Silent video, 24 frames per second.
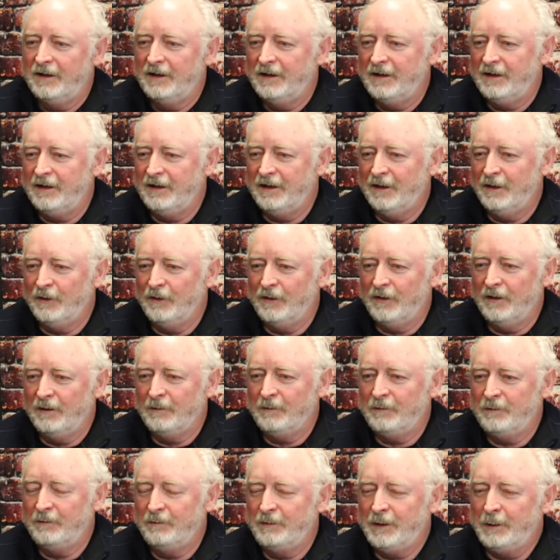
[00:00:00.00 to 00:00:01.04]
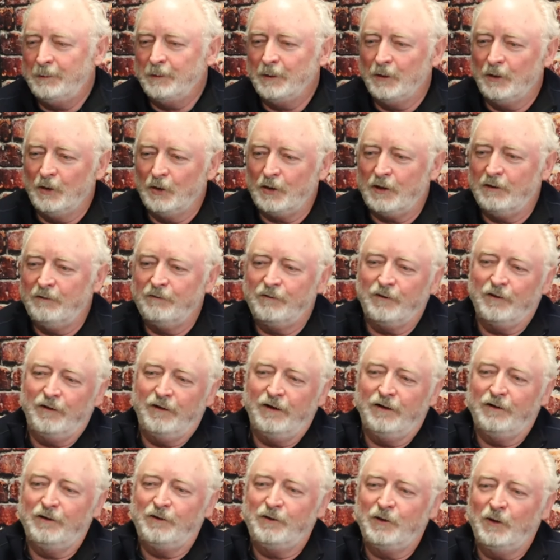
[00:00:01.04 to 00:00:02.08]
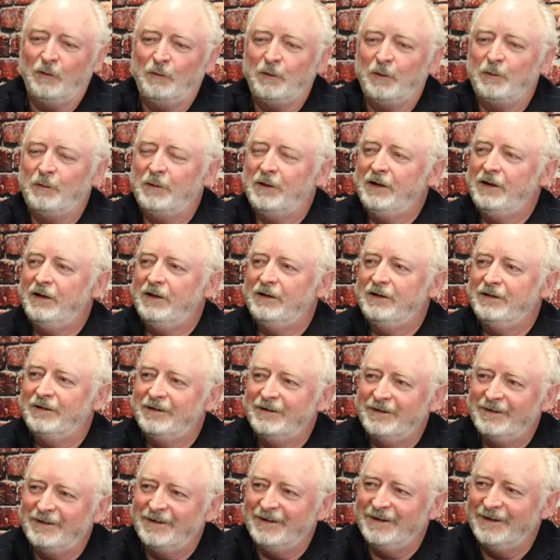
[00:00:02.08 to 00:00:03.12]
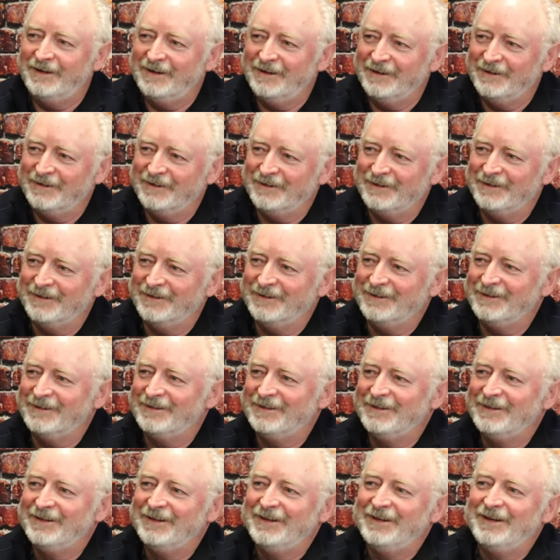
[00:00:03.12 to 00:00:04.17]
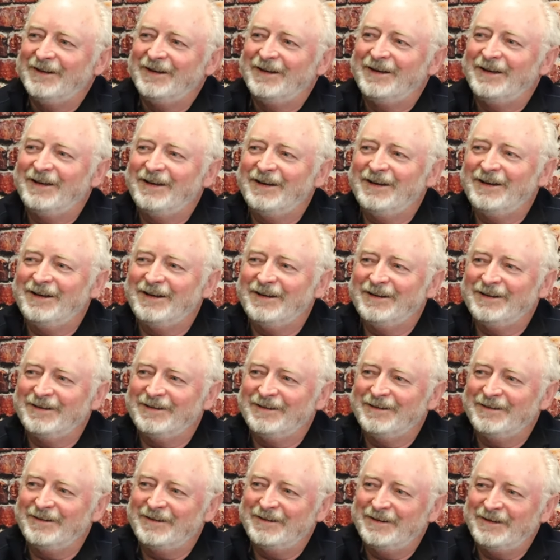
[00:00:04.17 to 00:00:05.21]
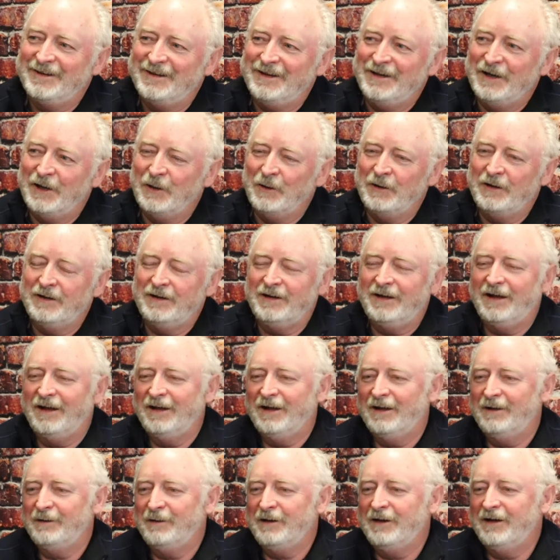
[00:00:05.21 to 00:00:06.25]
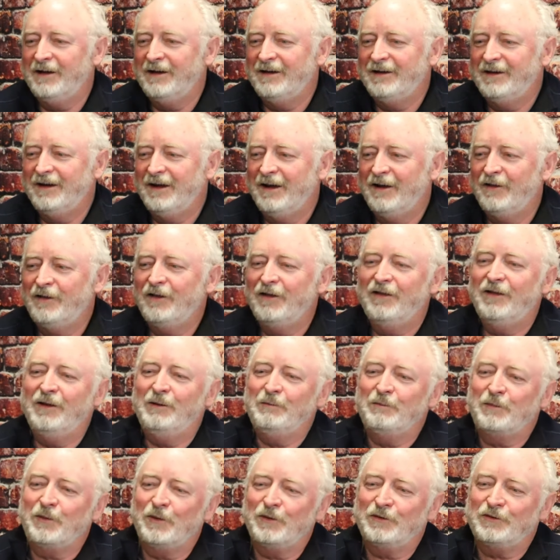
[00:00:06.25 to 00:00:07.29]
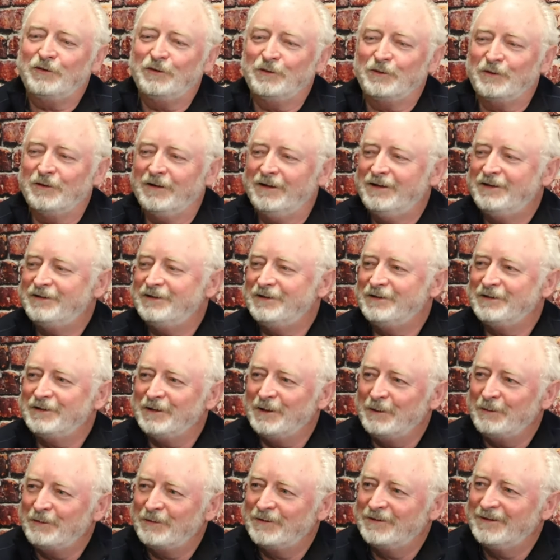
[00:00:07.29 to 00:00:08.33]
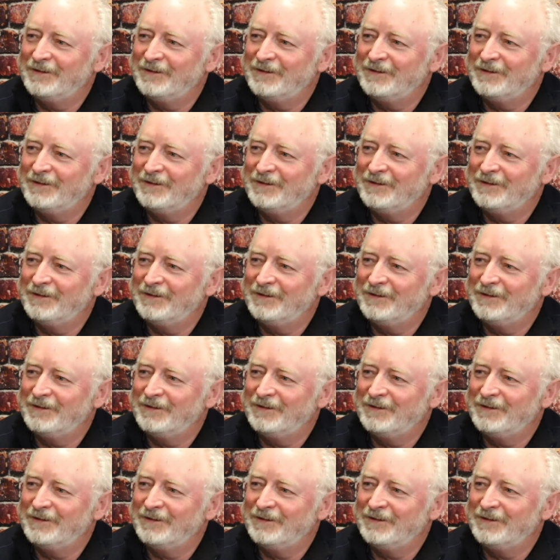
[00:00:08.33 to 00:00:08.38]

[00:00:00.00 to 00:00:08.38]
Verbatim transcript: you know, the people looking for their dopamine, you know. Uh, yeah, yeah. Uh, you know, in, uh, and other than personal relationships,